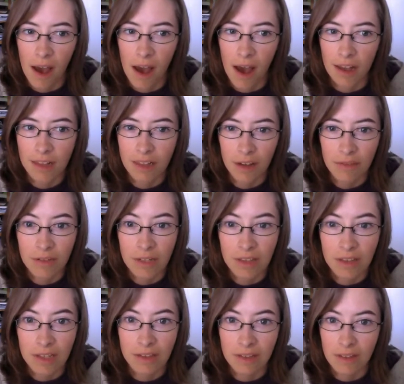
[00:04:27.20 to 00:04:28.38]
I love it. And
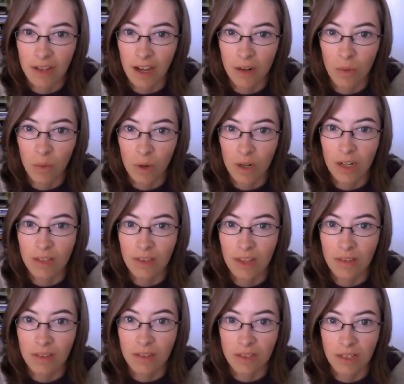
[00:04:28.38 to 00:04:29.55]
that's the kind of work that
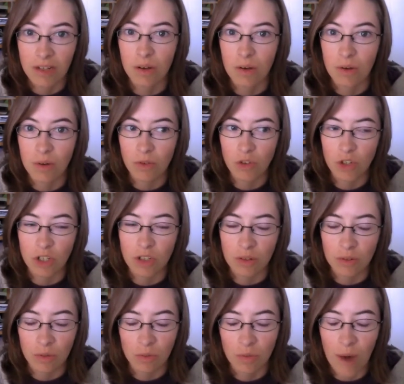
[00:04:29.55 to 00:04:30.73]
still just
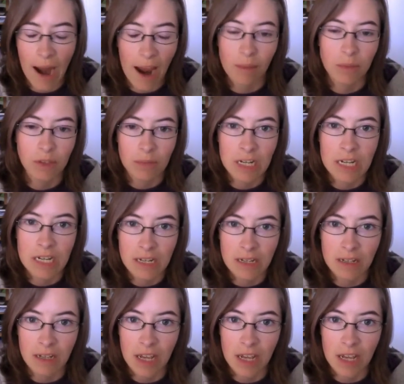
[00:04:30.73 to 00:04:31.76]
grabs me.